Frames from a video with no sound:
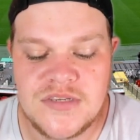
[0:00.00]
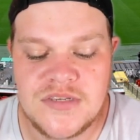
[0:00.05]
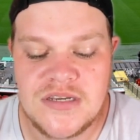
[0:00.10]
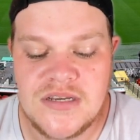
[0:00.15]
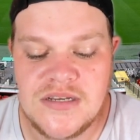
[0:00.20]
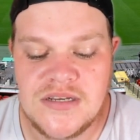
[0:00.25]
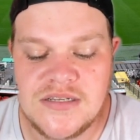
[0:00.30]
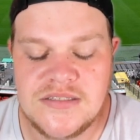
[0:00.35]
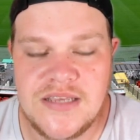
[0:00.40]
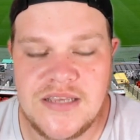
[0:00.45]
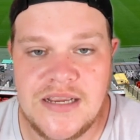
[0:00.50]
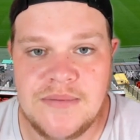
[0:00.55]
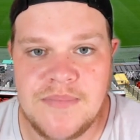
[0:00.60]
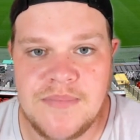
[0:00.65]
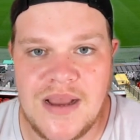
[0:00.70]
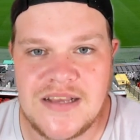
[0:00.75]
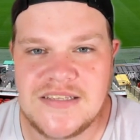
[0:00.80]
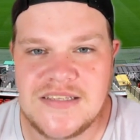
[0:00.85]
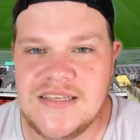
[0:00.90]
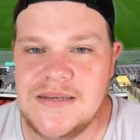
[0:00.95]
Saint
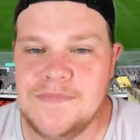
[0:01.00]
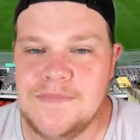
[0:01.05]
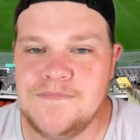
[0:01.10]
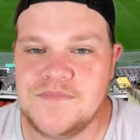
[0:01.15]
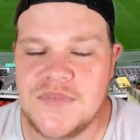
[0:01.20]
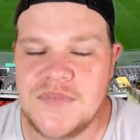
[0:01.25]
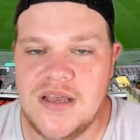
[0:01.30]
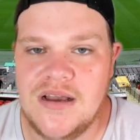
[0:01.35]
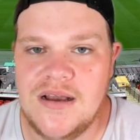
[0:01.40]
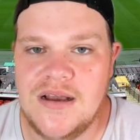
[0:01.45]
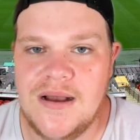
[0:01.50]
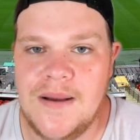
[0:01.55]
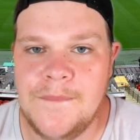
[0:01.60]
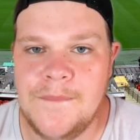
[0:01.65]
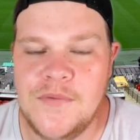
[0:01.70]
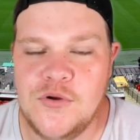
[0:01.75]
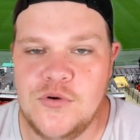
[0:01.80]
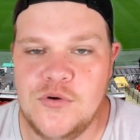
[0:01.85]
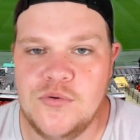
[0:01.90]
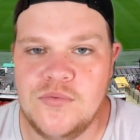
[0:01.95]
Maxim,
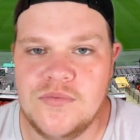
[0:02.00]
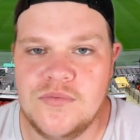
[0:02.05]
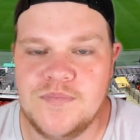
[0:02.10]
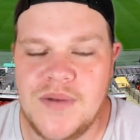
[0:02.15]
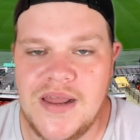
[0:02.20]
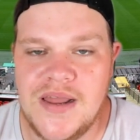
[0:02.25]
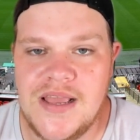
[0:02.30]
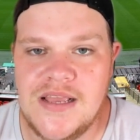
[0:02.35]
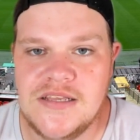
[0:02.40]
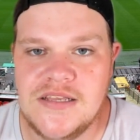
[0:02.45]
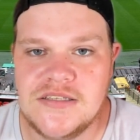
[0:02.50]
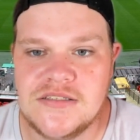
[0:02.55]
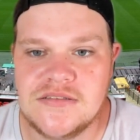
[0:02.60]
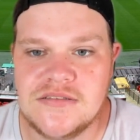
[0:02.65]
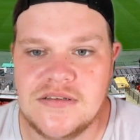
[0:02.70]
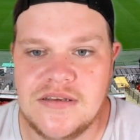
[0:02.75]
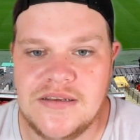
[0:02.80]
who plays